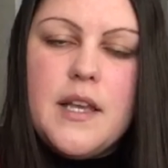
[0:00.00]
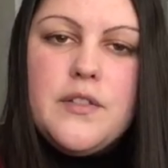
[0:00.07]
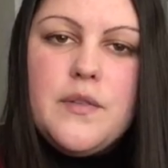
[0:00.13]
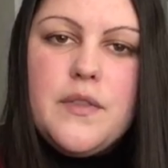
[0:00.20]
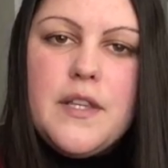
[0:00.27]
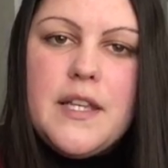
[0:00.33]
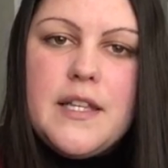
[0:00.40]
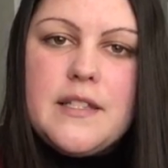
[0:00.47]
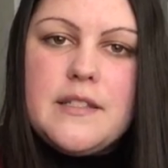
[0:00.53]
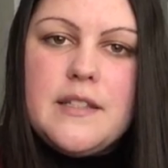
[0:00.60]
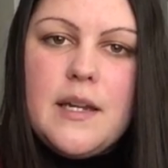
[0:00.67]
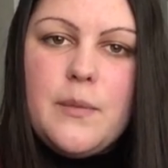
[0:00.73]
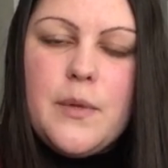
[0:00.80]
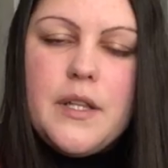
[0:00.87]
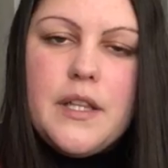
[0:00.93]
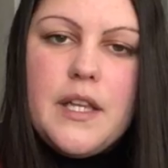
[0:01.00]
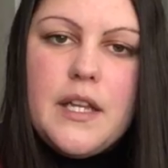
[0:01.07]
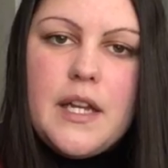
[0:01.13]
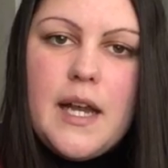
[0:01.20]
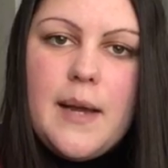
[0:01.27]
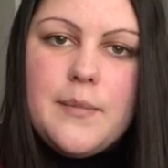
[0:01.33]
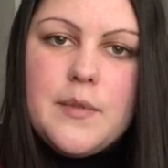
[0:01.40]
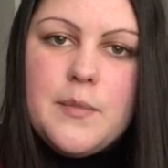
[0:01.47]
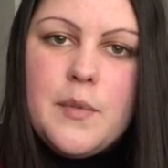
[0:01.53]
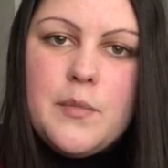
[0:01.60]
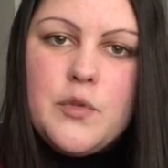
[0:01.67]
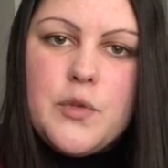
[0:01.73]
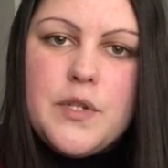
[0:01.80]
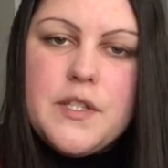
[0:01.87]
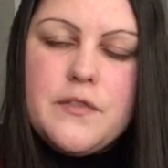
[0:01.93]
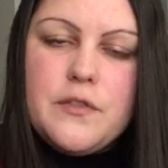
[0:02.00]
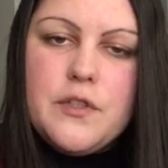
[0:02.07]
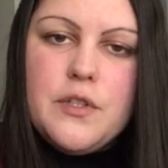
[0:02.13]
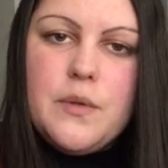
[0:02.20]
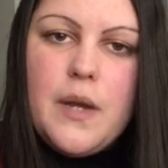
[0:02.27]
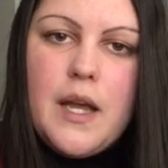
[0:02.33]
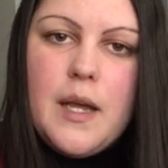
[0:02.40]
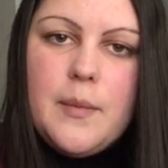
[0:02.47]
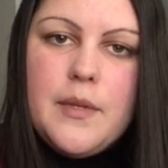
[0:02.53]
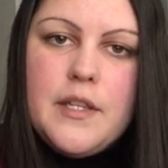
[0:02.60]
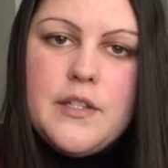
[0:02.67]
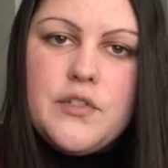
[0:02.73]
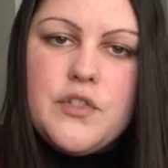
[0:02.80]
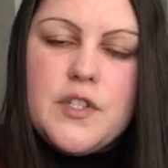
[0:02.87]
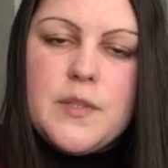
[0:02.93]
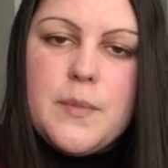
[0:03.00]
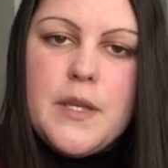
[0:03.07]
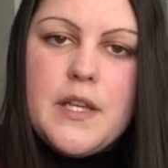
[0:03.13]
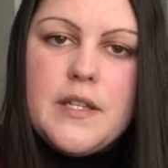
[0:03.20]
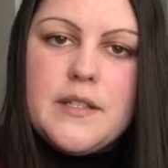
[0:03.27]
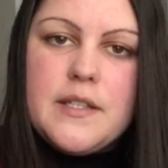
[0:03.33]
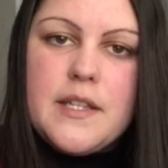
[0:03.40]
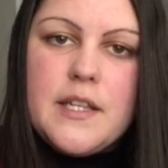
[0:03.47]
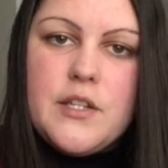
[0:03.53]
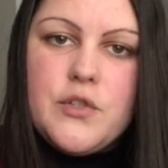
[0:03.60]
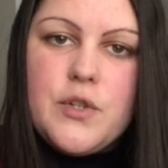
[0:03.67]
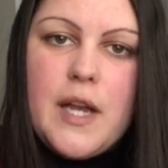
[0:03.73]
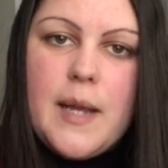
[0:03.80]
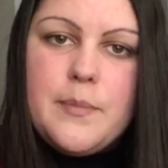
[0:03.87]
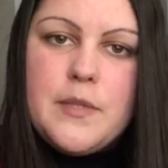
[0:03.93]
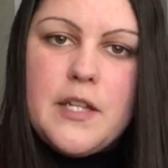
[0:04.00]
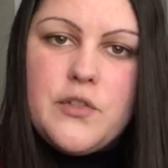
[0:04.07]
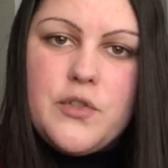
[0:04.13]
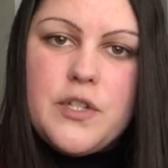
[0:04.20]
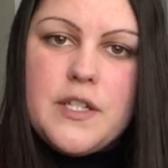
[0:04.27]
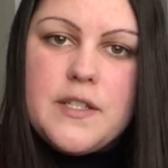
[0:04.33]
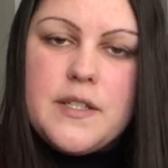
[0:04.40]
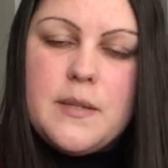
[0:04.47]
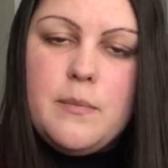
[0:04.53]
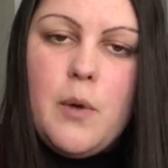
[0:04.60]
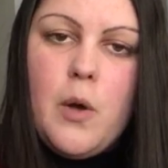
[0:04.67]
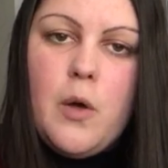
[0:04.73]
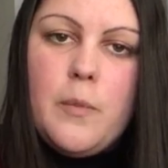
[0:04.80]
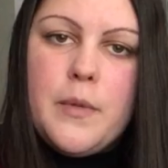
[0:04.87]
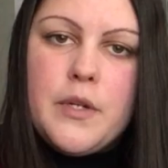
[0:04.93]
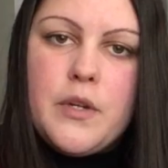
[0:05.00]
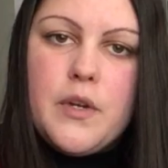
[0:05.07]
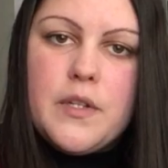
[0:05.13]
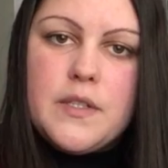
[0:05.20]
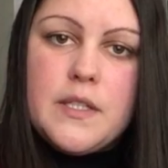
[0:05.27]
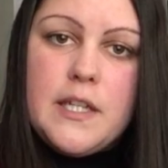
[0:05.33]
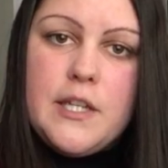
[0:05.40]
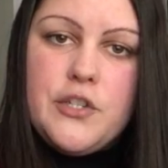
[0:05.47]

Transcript: I also think it's not really an optimum choice for new hobbyists just because it can trap detritus and loam and cause an